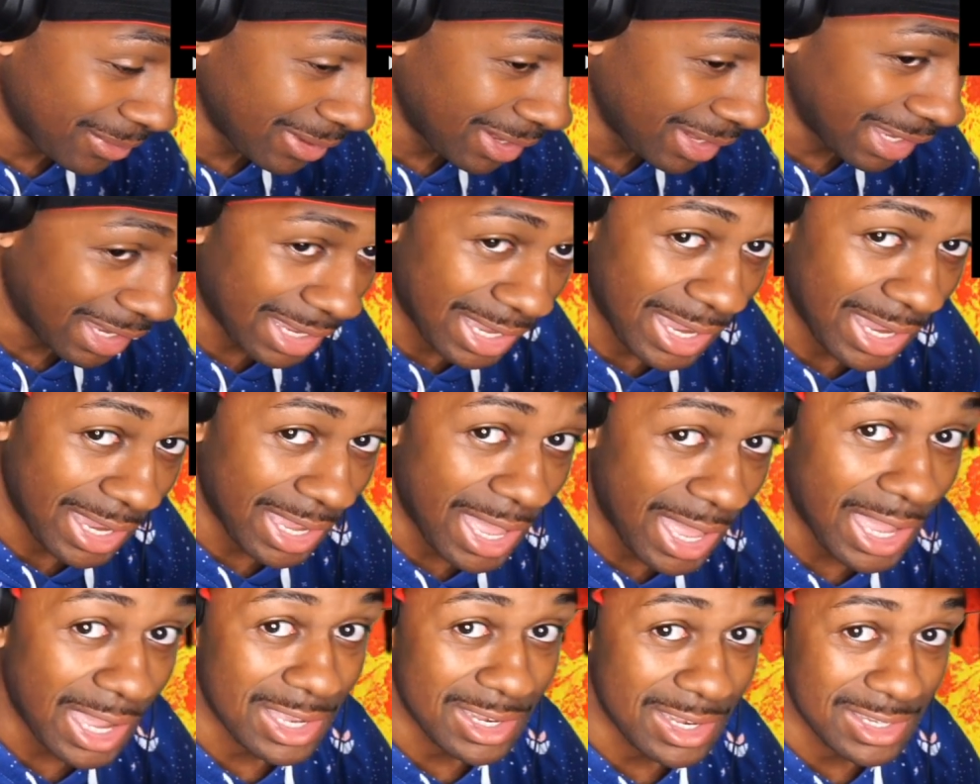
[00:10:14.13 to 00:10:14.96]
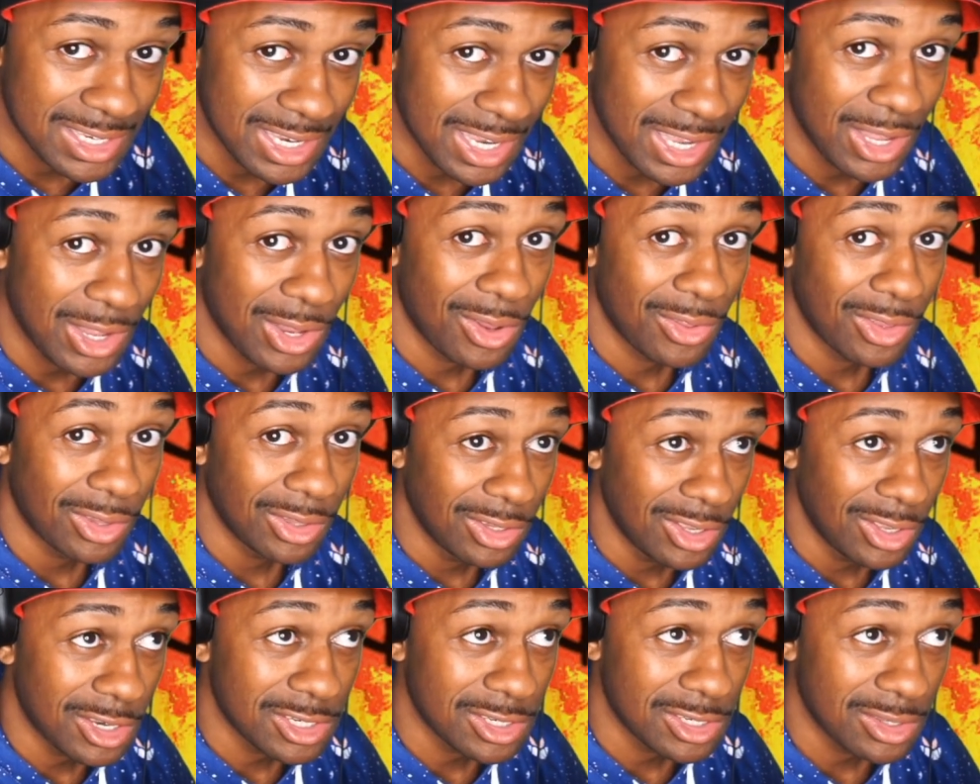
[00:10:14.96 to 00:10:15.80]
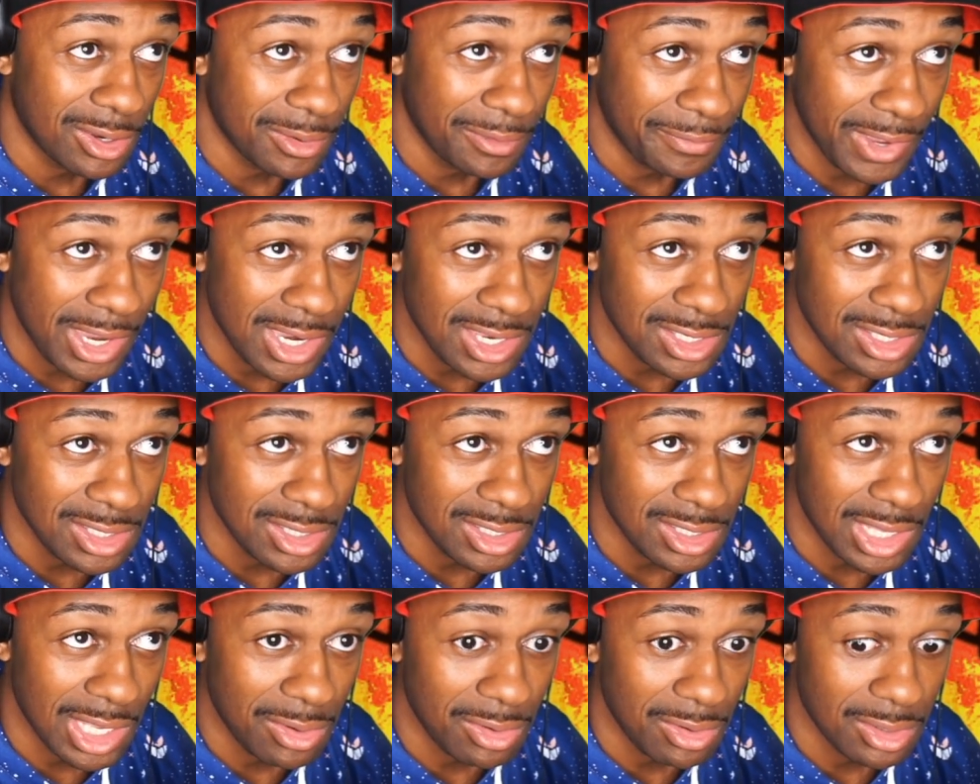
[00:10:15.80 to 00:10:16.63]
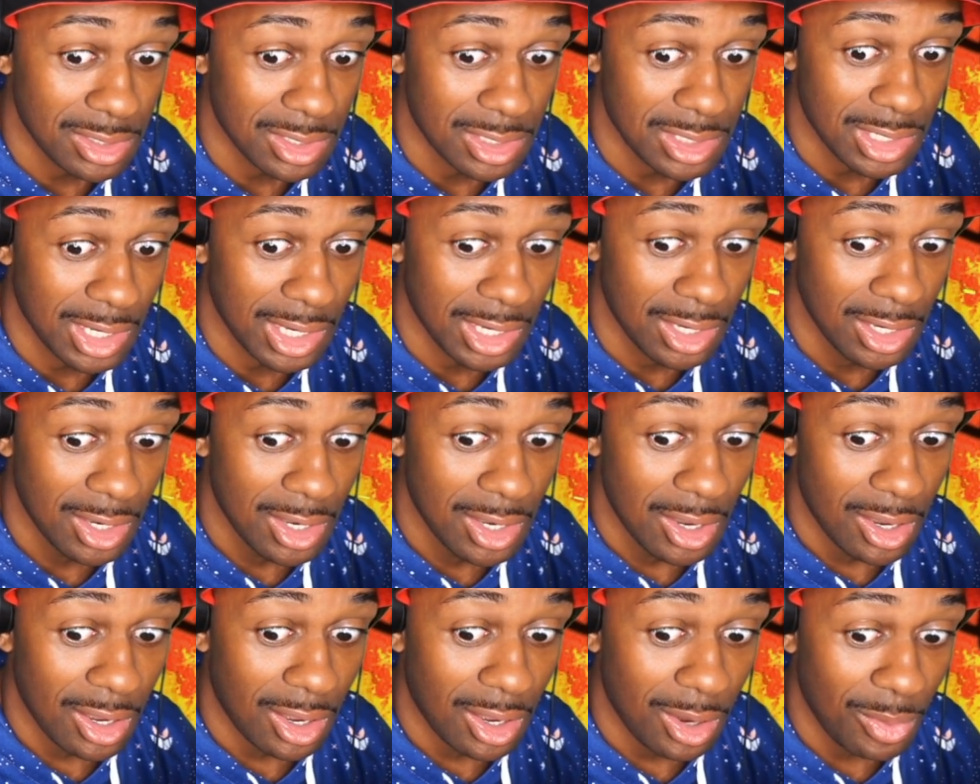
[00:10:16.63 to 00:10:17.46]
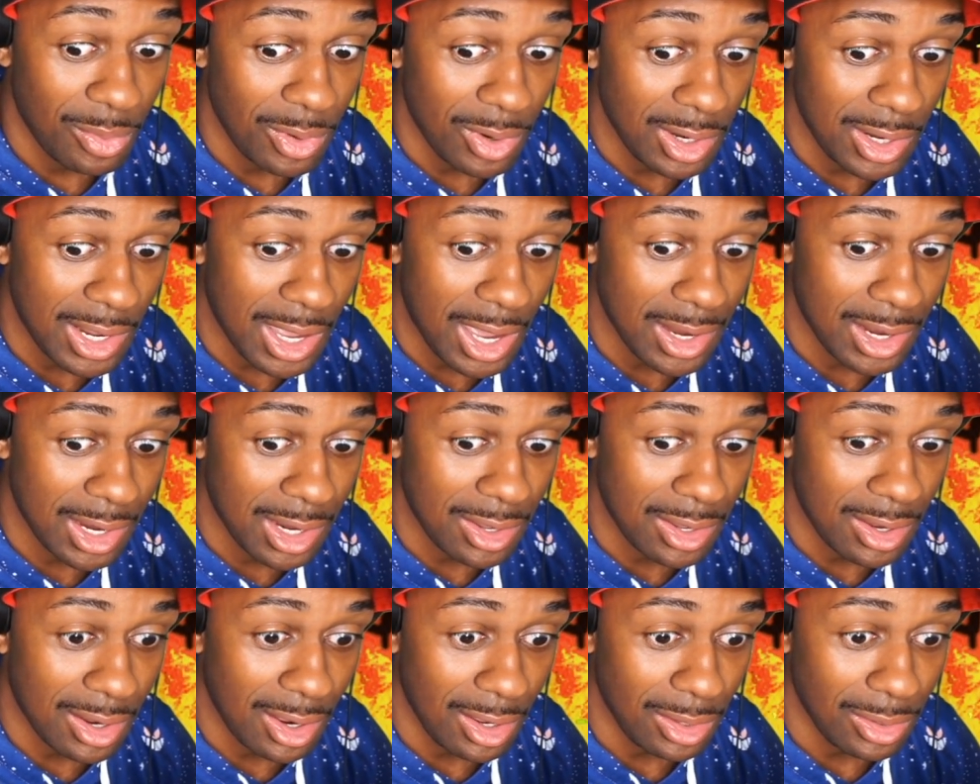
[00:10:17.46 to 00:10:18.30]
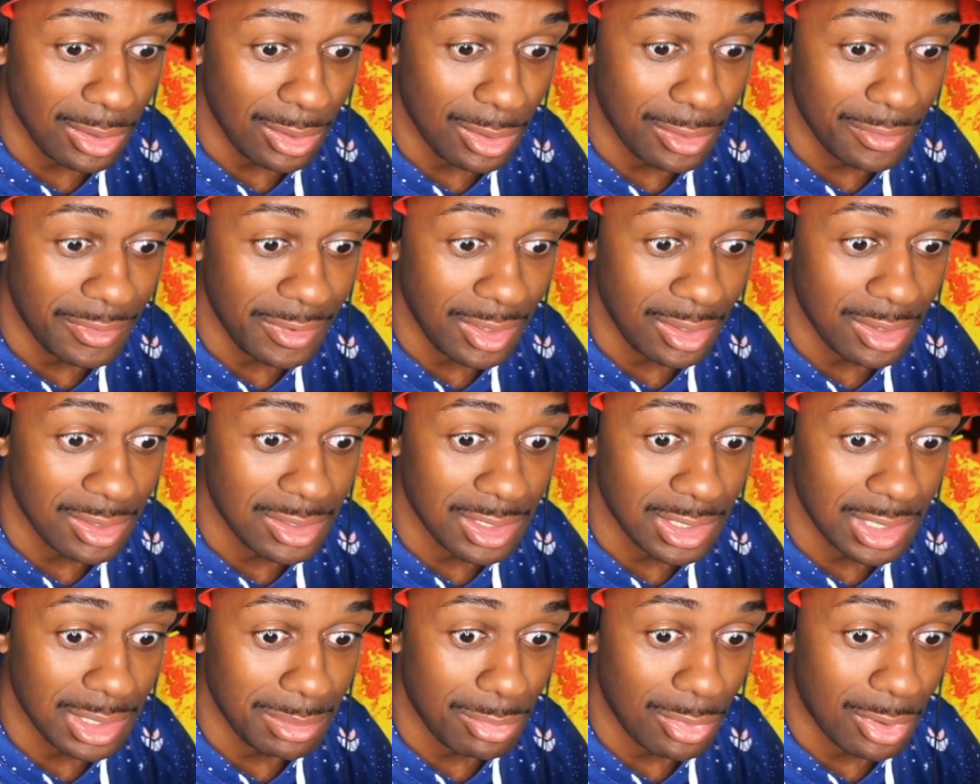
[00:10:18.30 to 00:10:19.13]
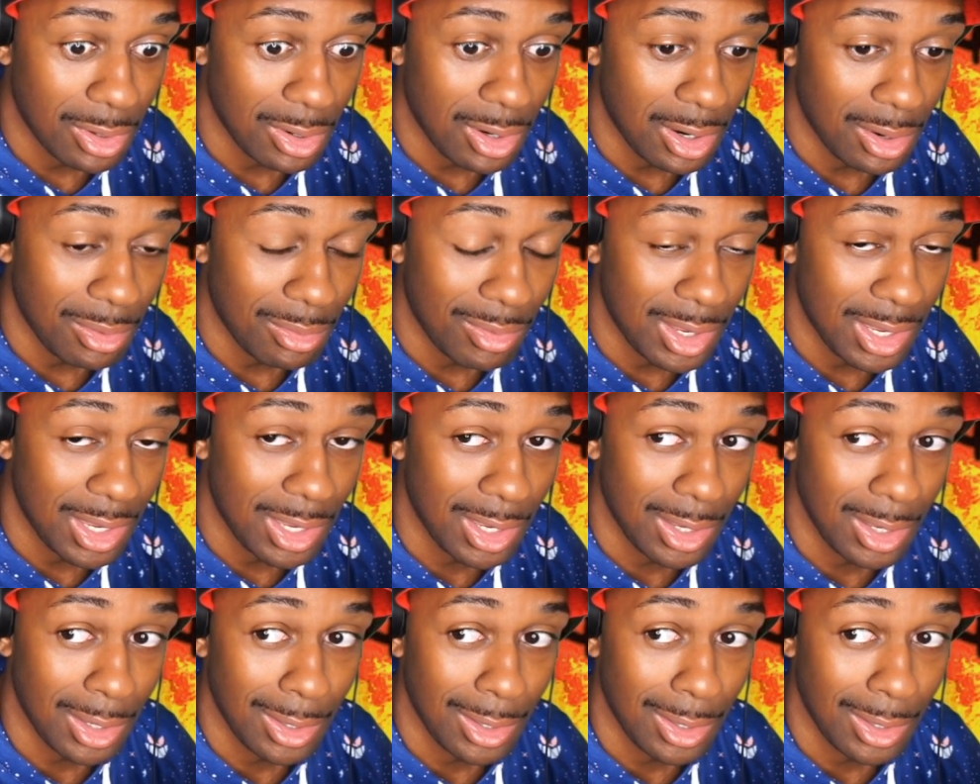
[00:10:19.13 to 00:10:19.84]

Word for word: Like I, I could tell the looks in their faces. They were just like, oh, we're not in our little village anymore, are we?